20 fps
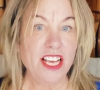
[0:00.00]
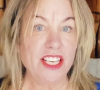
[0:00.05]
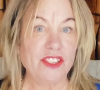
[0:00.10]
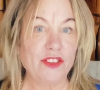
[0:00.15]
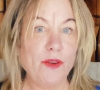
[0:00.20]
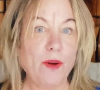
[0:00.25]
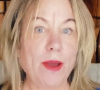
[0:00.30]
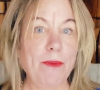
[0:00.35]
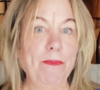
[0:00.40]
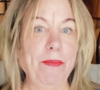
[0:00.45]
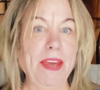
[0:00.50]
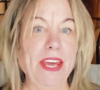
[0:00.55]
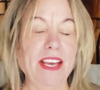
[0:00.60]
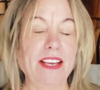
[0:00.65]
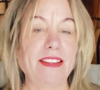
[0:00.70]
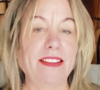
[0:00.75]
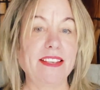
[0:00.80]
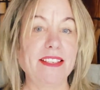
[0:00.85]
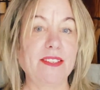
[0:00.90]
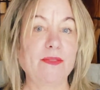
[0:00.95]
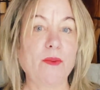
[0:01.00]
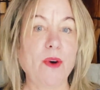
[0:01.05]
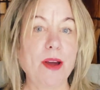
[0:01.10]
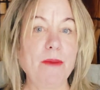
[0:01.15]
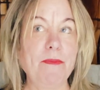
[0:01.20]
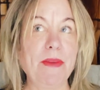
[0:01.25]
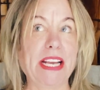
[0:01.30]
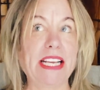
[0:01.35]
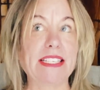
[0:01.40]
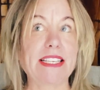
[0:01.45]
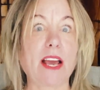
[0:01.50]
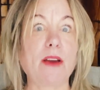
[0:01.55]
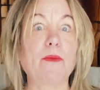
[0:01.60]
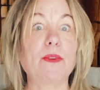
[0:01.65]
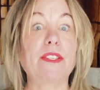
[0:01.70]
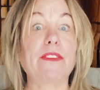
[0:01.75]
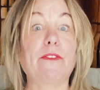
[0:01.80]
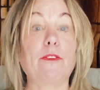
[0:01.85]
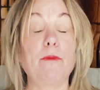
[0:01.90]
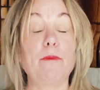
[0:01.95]
So I picked this one because I
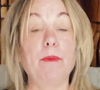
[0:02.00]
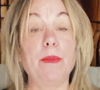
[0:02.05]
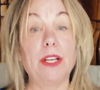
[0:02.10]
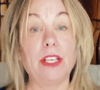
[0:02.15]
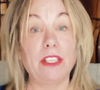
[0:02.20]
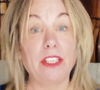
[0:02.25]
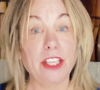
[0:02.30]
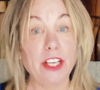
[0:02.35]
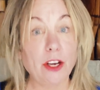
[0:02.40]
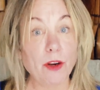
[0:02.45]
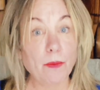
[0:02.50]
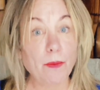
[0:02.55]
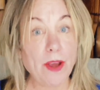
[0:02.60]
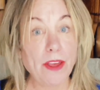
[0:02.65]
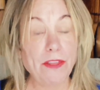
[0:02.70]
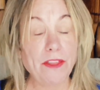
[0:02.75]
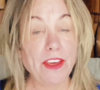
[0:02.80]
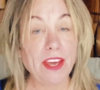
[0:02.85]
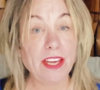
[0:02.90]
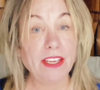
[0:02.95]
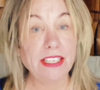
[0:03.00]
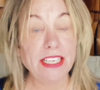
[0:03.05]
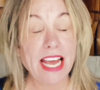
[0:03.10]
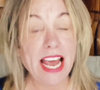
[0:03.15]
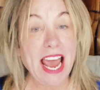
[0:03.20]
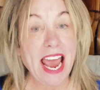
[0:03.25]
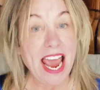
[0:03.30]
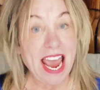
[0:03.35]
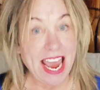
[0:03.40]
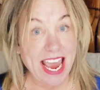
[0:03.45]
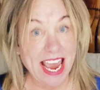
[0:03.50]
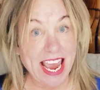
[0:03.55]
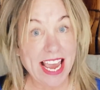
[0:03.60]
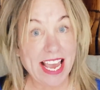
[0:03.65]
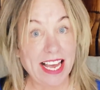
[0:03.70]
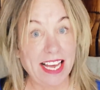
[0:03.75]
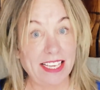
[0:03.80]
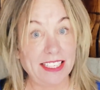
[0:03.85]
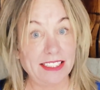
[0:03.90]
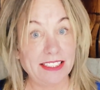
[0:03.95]
was familiar with it
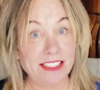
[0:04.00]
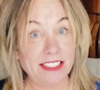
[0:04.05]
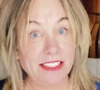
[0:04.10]
and